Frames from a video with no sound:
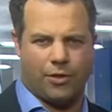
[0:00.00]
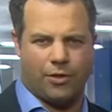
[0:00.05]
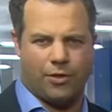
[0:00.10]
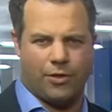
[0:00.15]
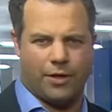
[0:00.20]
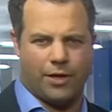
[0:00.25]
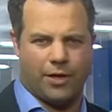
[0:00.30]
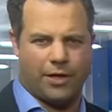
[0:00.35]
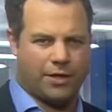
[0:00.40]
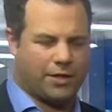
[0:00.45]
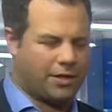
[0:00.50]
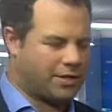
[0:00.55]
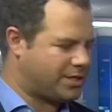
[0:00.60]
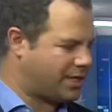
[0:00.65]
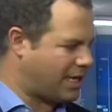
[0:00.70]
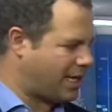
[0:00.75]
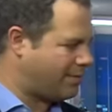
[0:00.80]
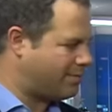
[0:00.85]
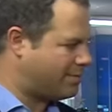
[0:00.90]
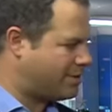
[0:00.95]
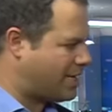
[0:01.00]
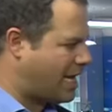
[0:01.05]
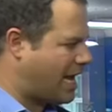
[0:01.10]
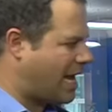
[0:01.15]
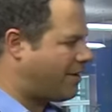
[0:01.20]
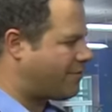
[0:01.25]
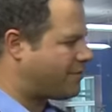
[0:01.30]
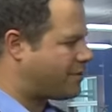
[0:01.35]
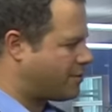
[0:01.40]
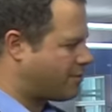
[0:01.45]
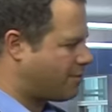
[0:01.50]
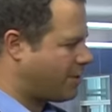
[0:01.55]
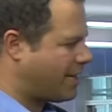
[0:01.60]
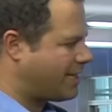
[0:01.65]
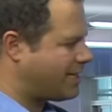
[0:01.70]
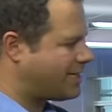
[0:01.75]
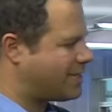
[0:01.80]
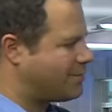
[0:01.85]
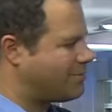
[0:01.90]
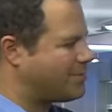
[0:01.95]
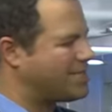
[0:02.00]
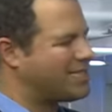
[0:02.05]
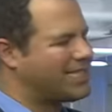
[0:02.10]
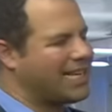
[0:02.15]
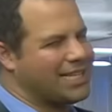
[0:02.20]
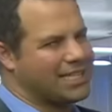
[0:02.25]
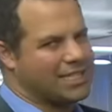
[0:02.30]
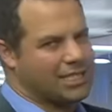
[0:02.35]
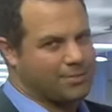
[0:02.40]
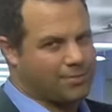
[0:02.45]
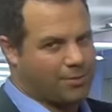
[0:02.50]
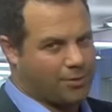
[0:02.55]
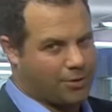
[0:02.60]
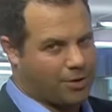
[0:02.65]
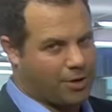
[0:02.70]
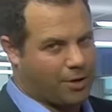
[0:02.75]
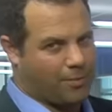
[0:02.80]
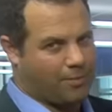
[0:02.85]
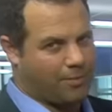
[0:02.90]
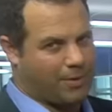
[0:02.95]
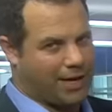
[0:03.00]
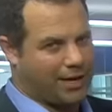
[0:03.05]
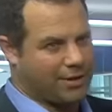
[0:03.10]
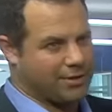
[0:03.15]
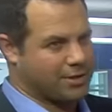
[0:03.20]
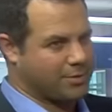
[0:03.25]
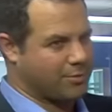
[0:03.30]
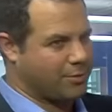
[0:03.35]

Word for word: that the teams have to race some sensible compounds.